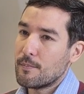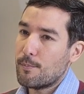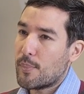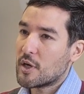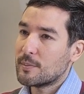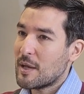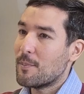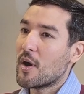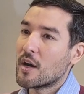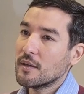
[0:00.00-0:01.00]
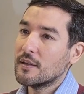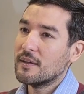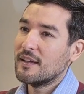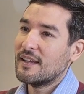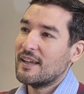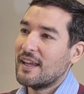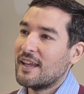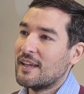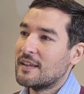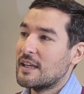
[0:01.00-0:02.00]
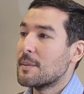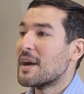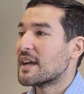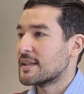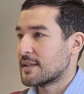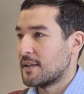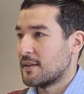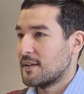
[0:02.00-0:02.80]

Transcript: part by part in a magazine.